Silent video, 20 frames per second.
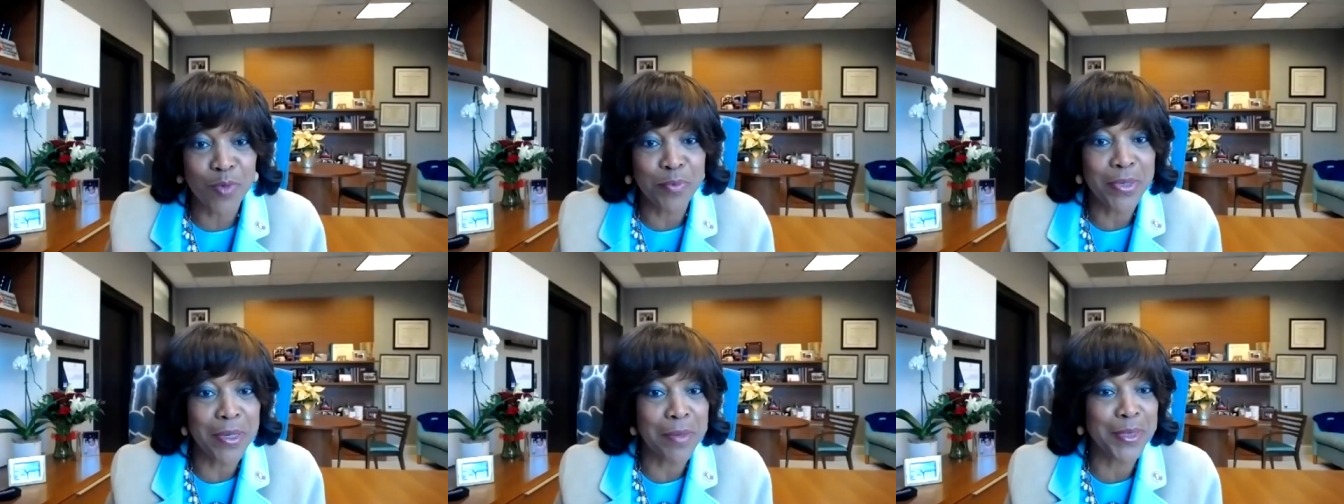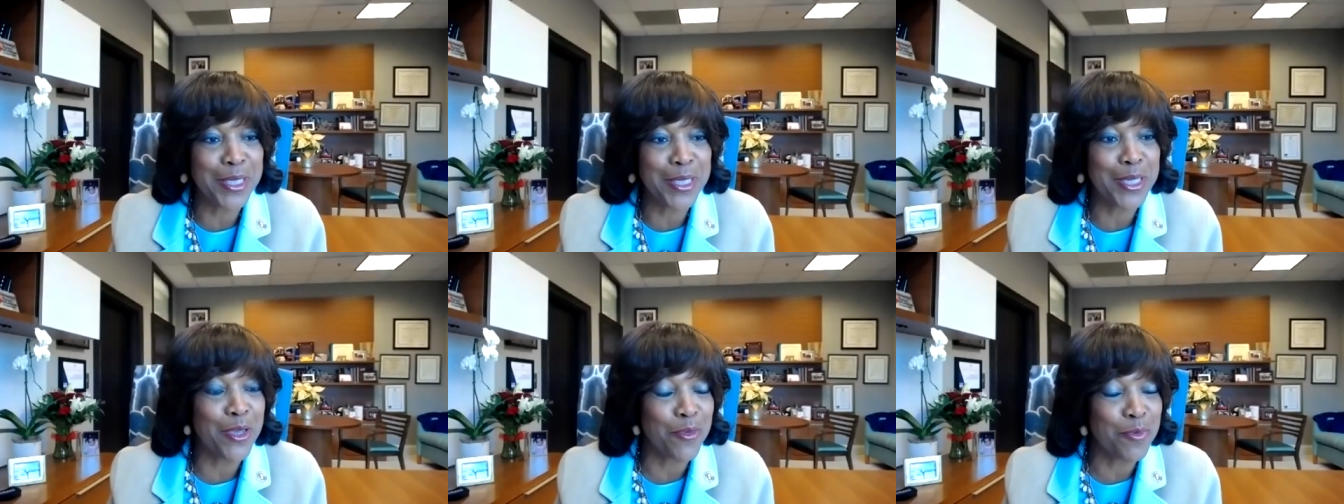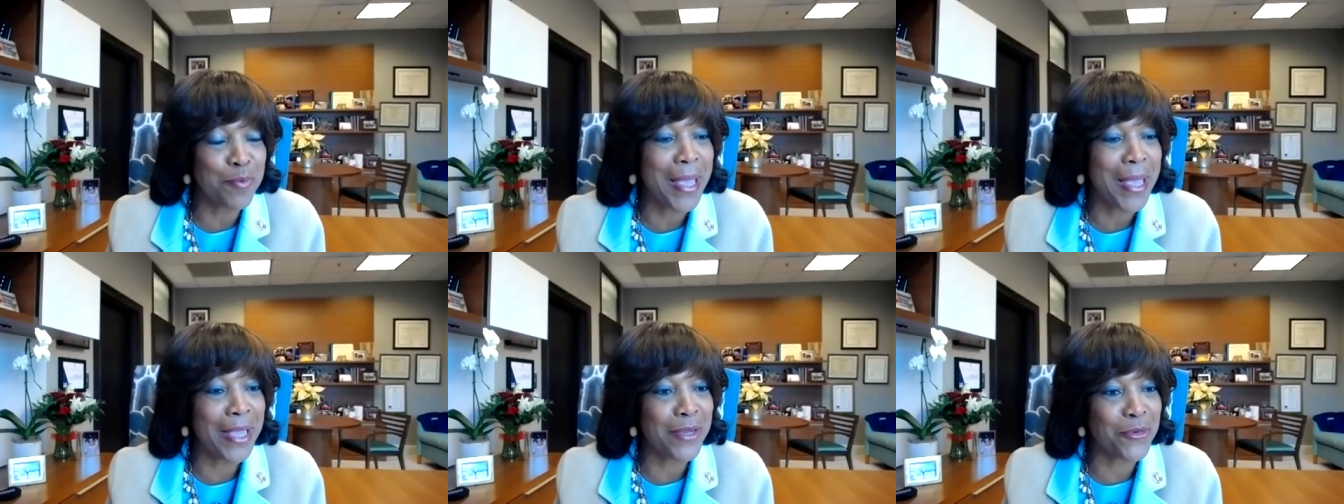public
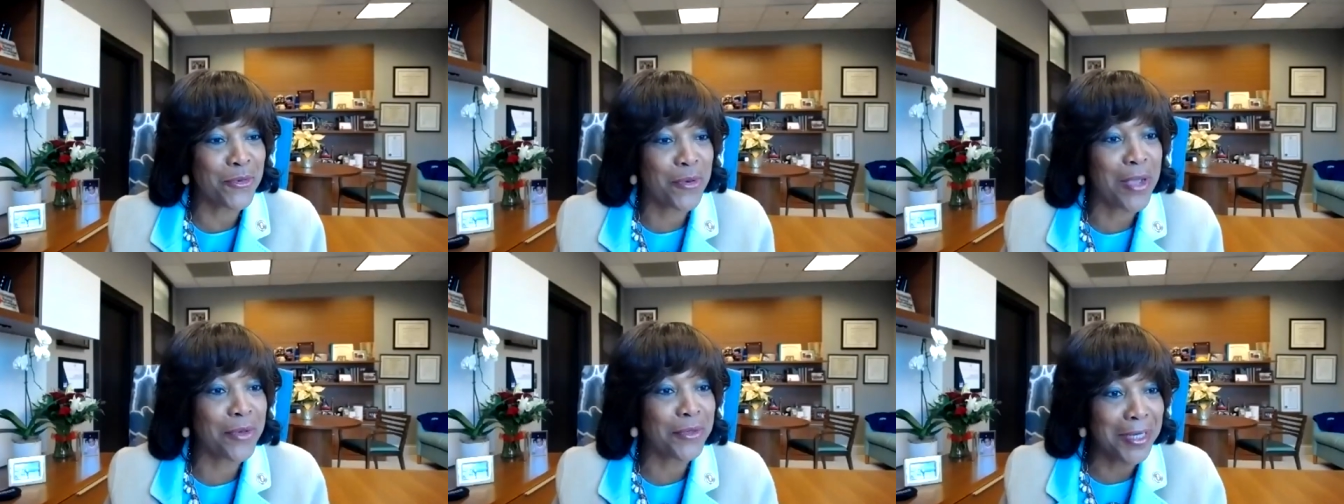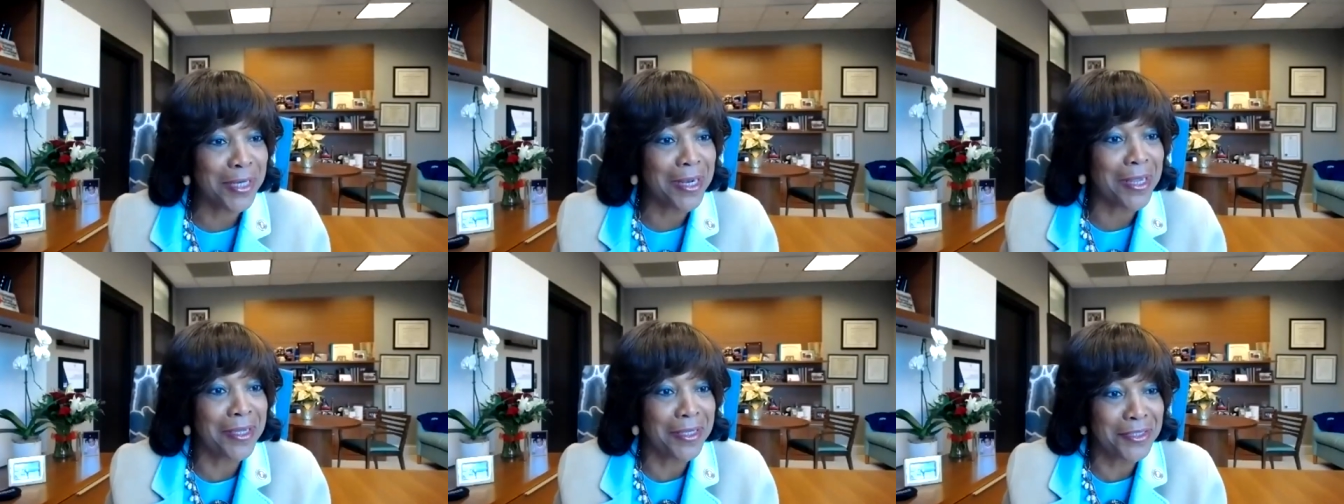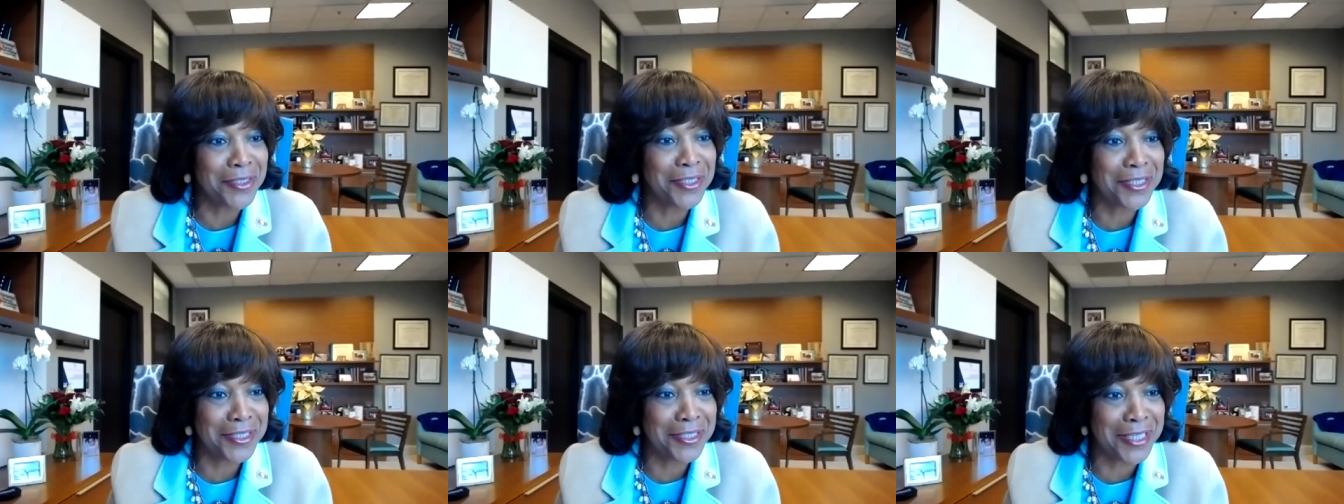health background and I
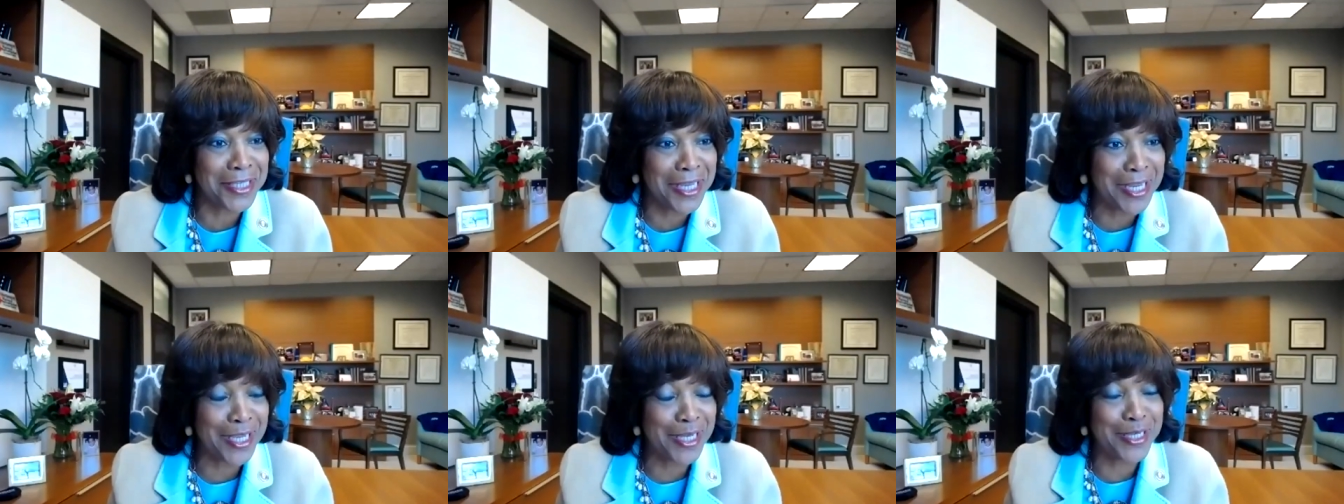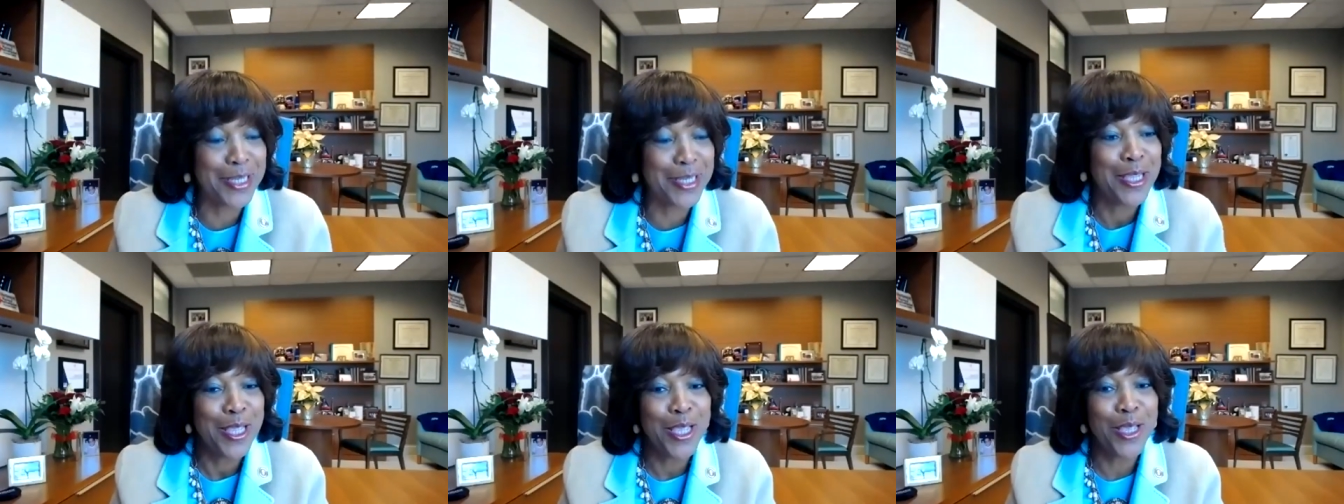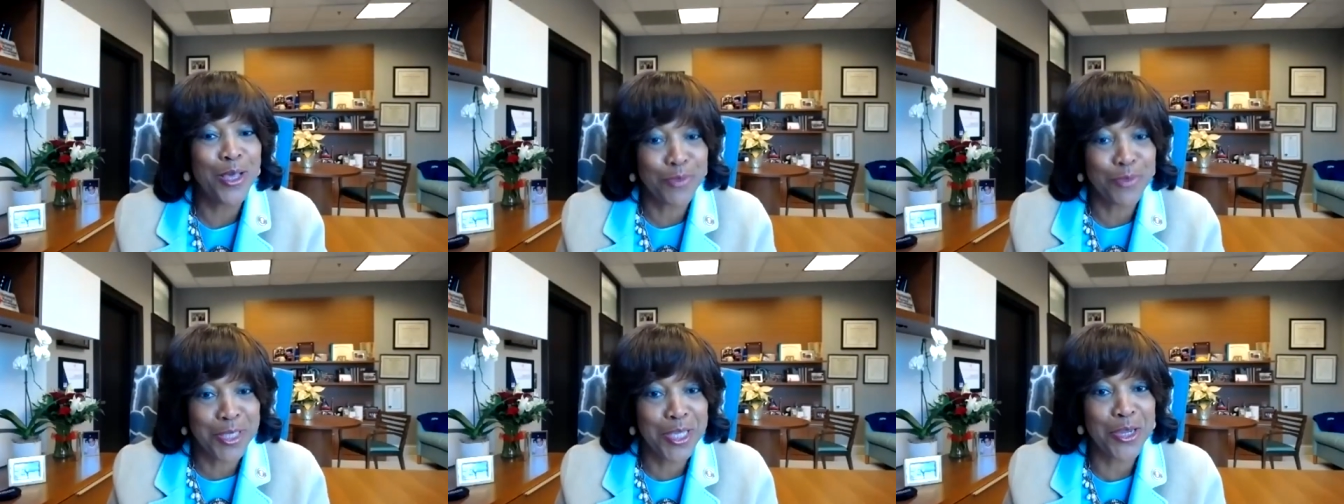understand
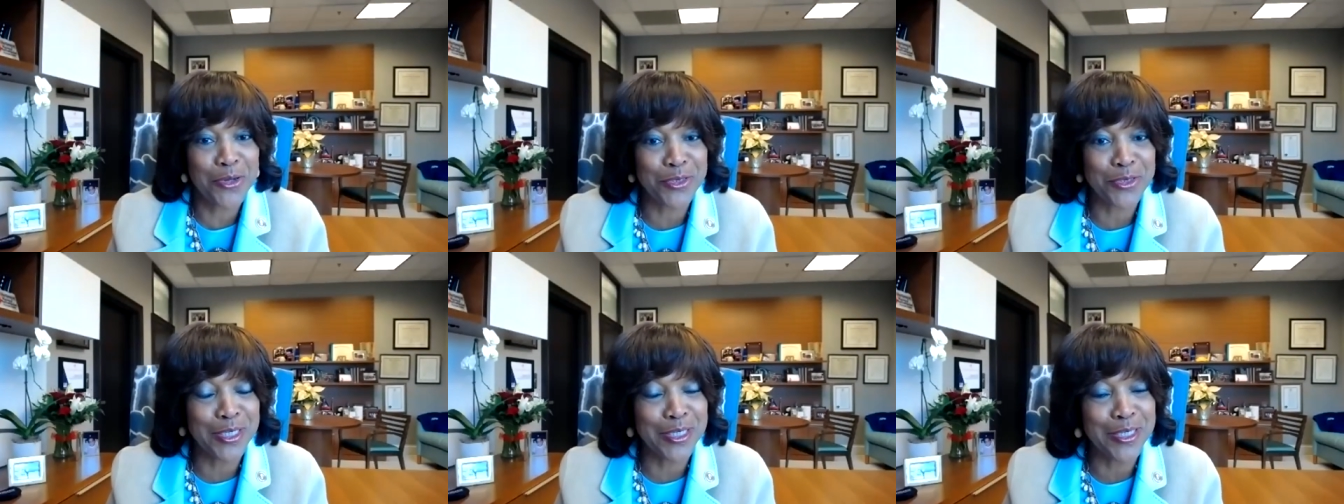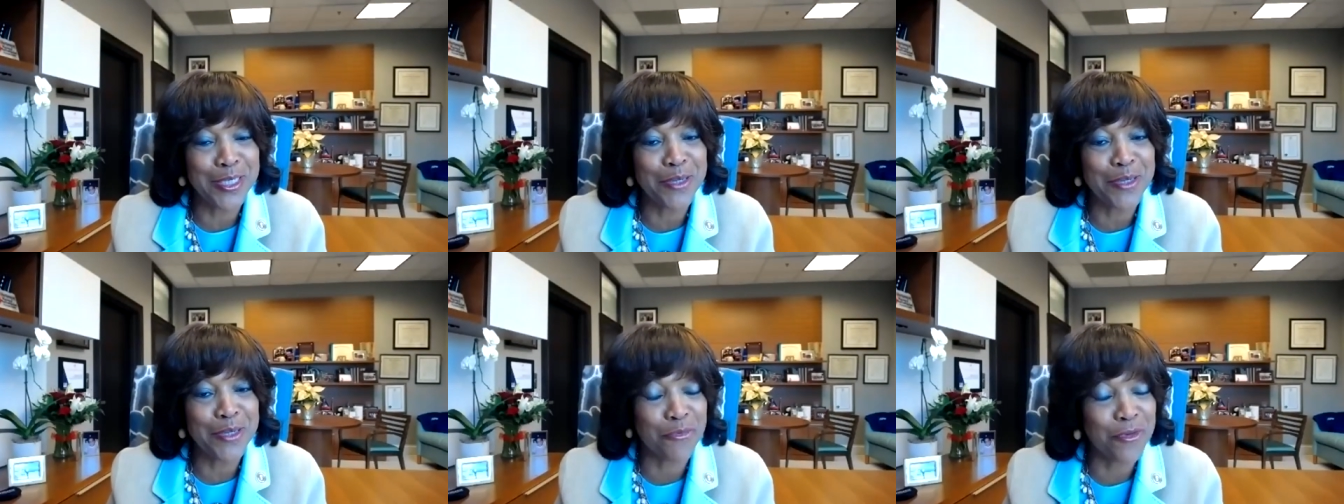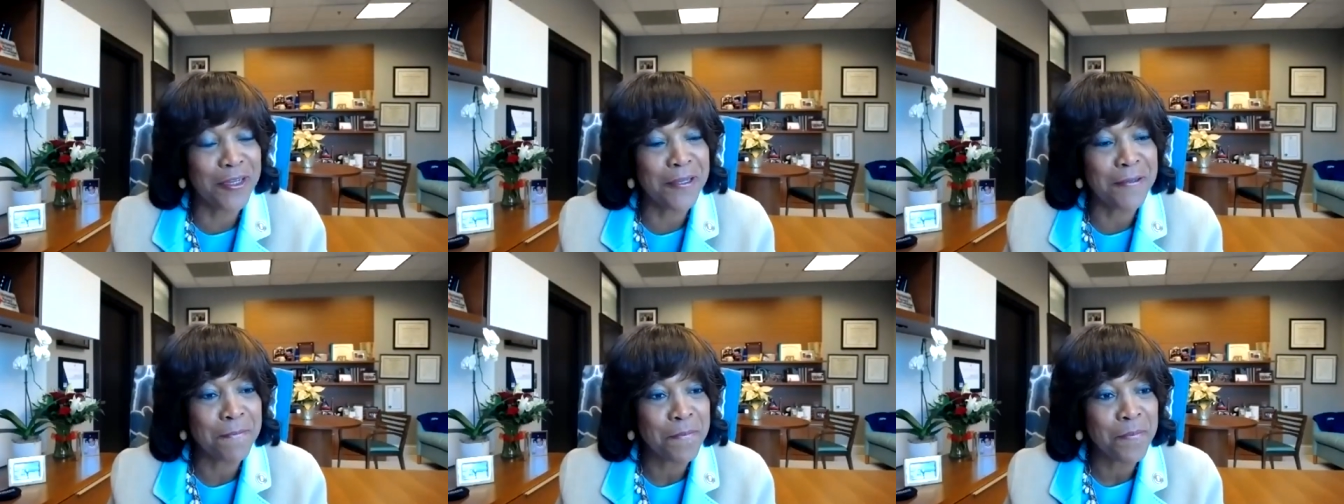healthcare
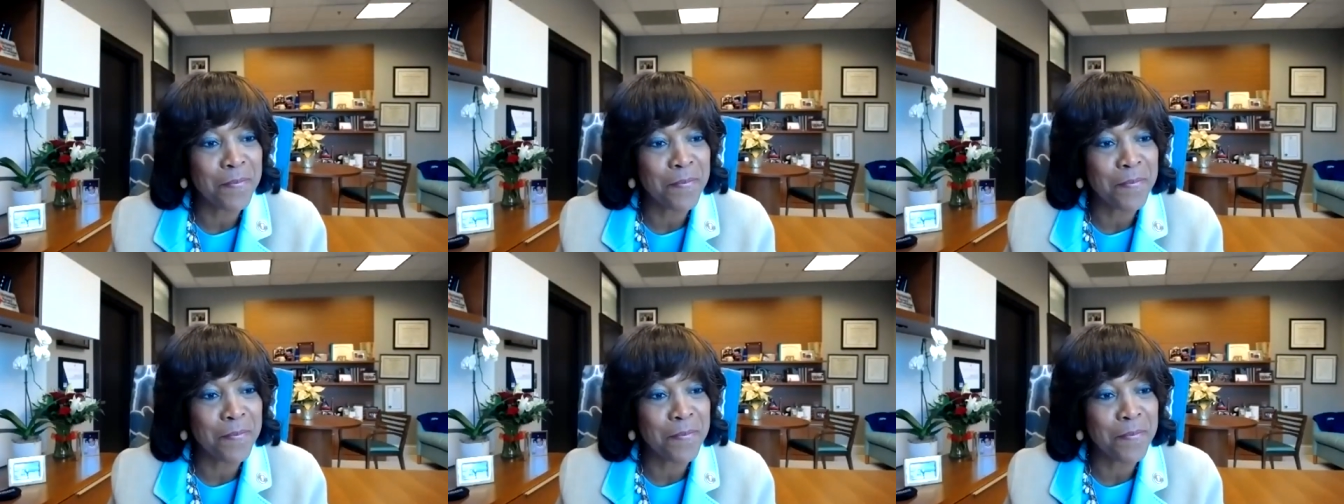delivery.